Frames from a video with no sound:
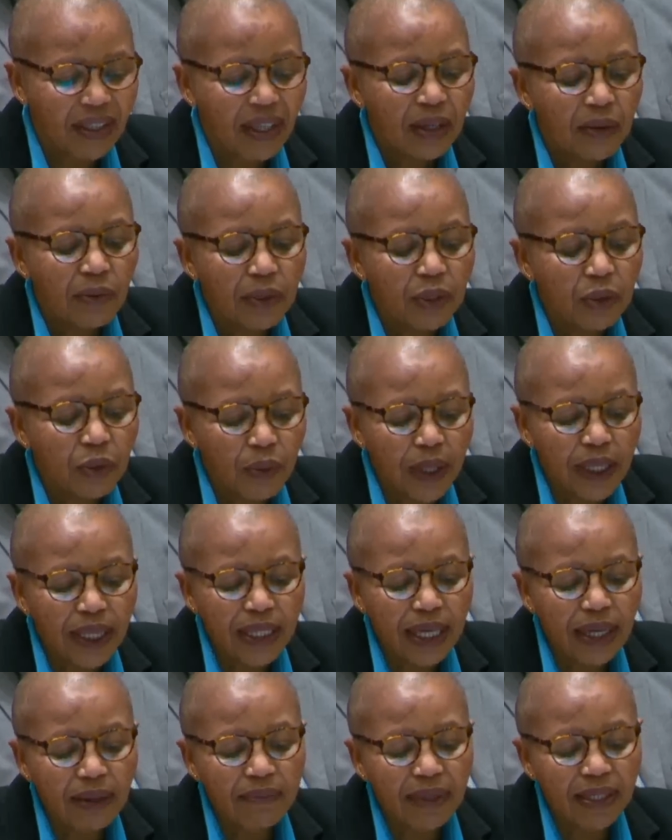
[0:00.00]
which
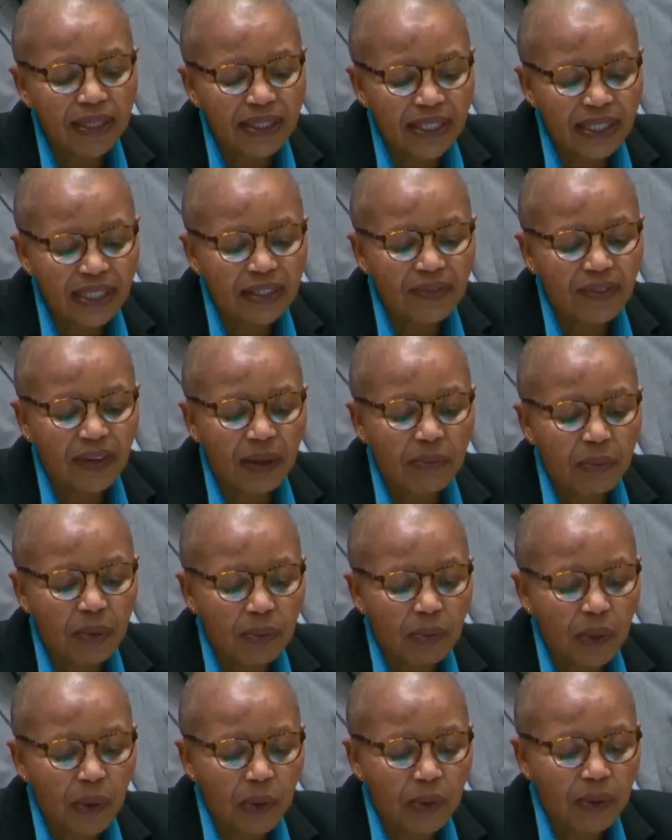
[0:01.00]
welcomed the ceasefire
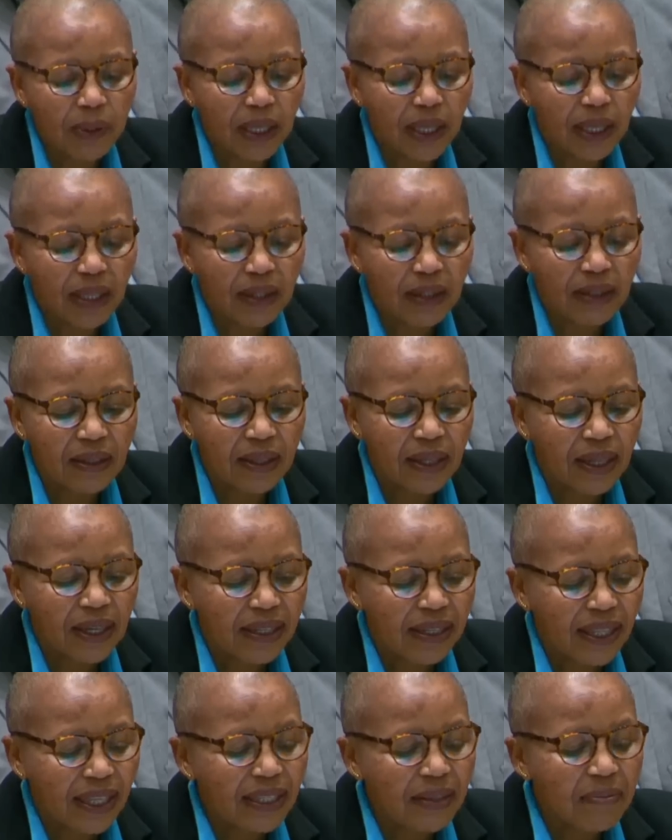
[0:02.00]
proposal
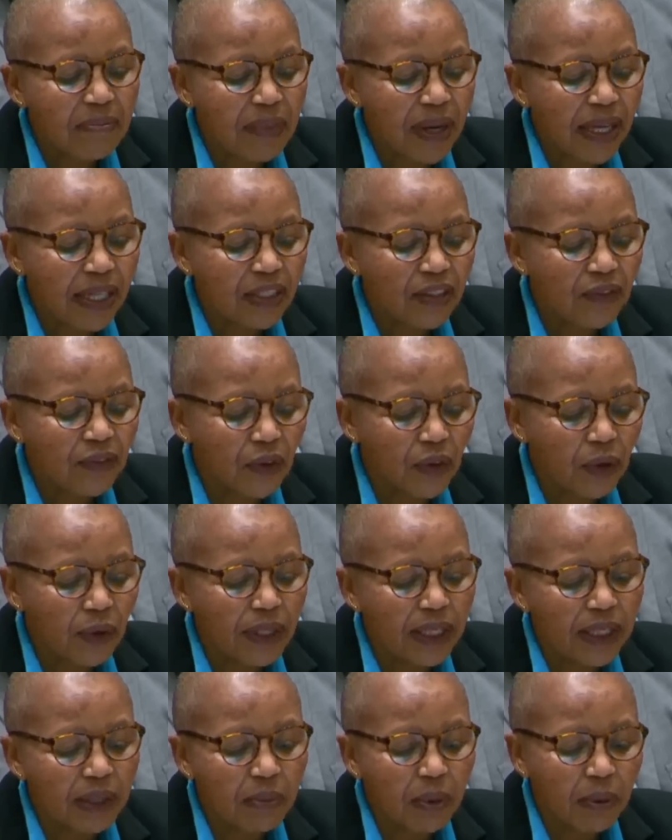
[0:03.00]
that emerged following
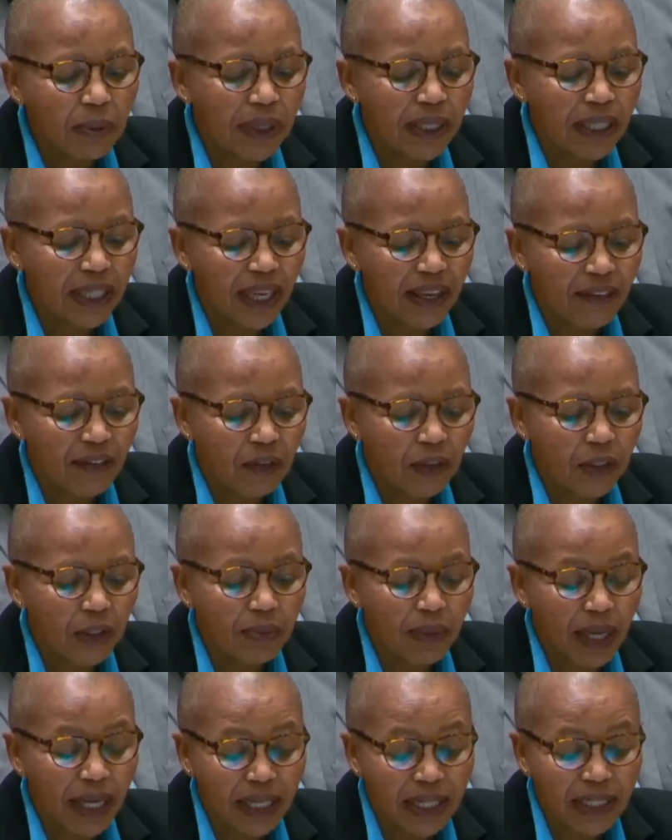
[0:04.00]
diplomatic efforts
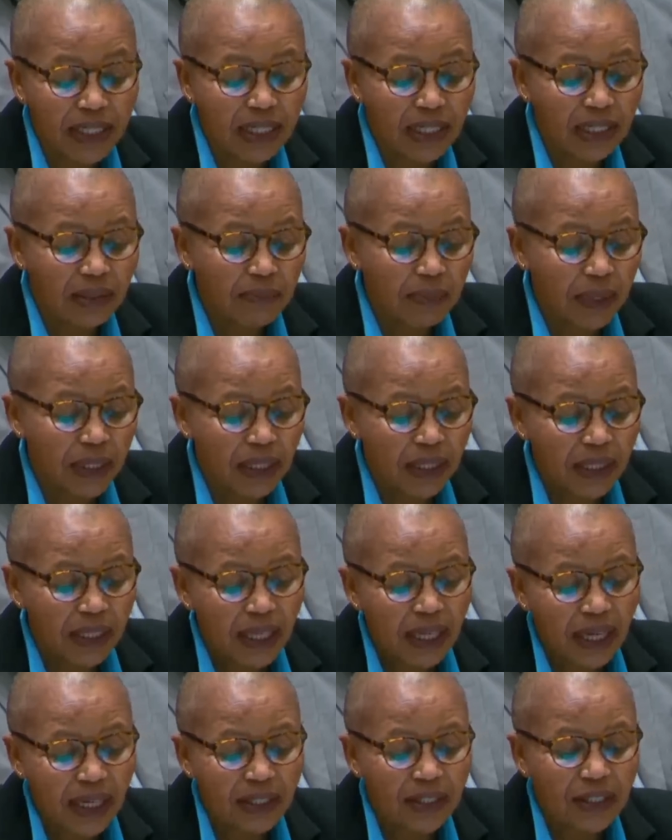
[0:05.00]
by Egypt,
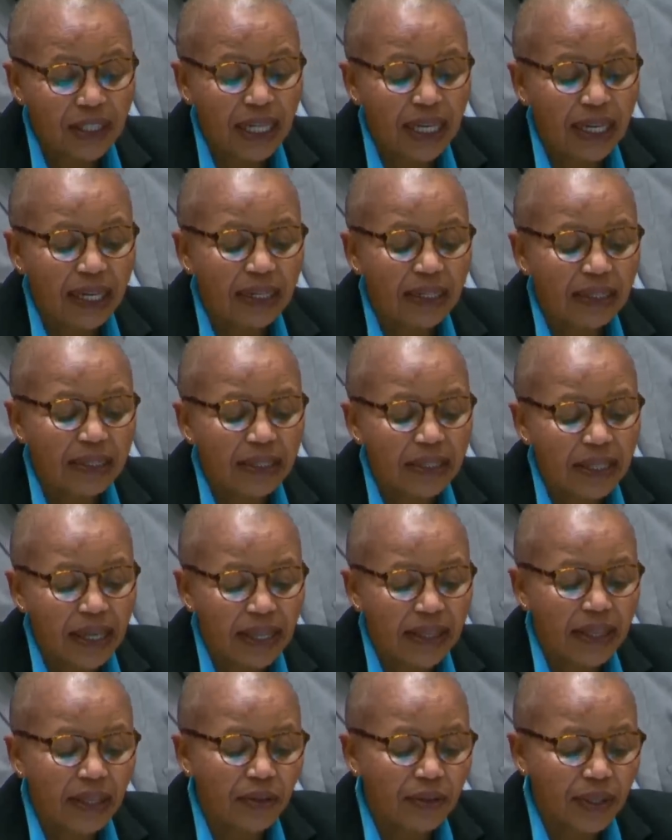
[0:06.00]
Qatar,
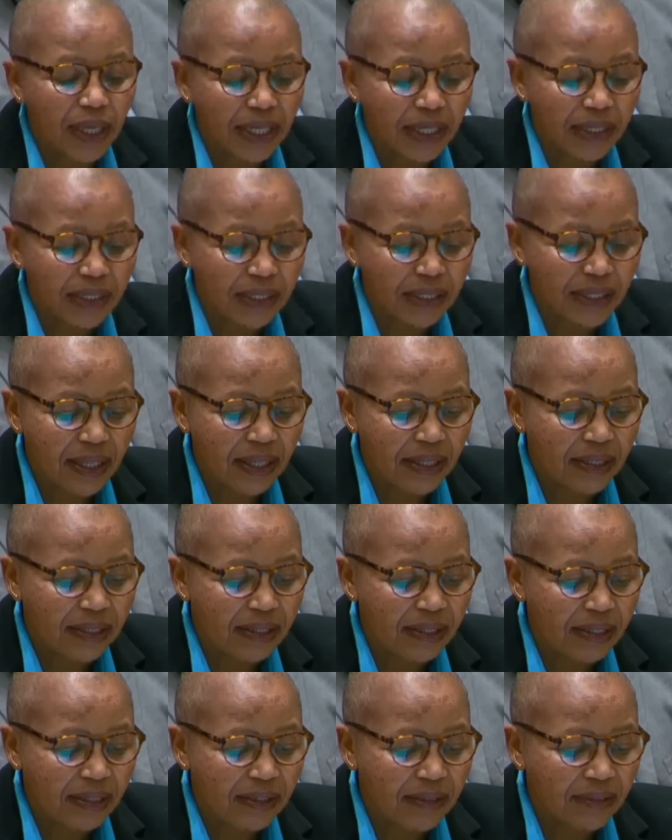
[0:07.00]
and the United States.
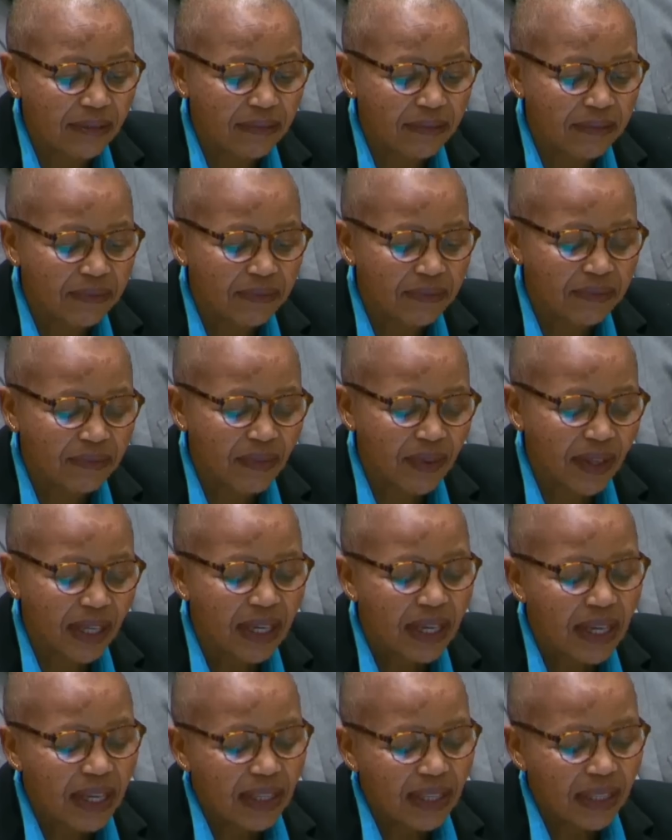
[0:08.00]

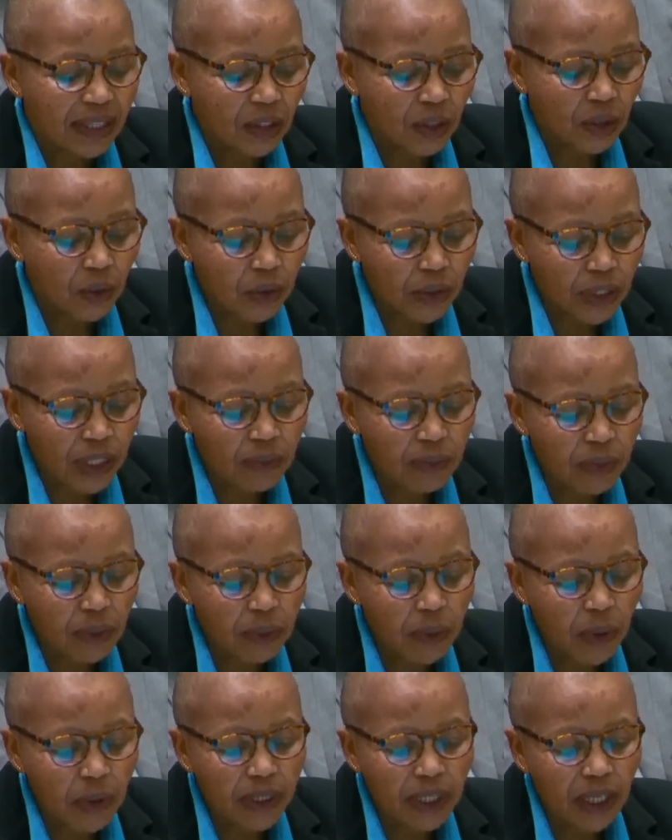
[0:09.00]
The resolution
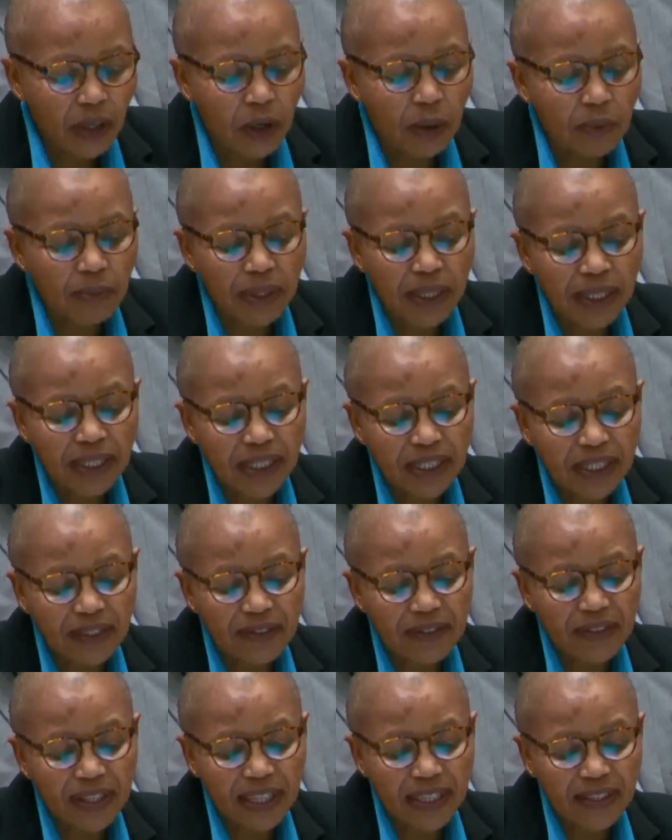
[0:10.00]
proposed a comprehensive
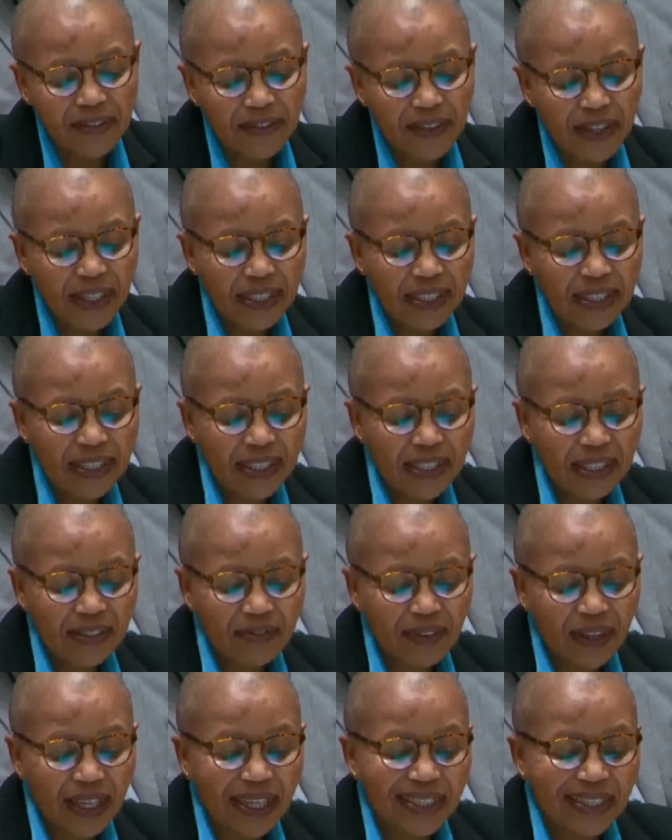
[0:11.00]
three-phase
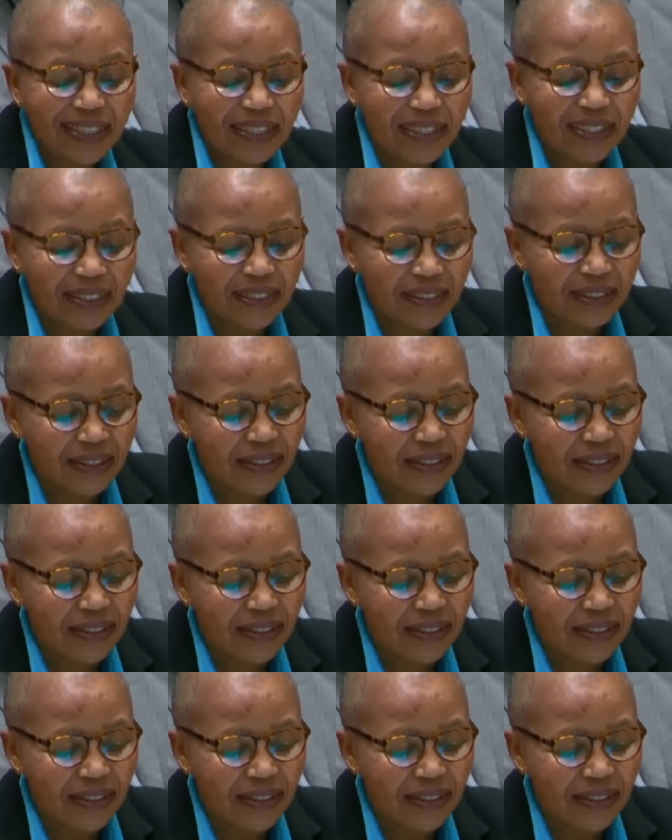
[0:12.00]
ceasefire deal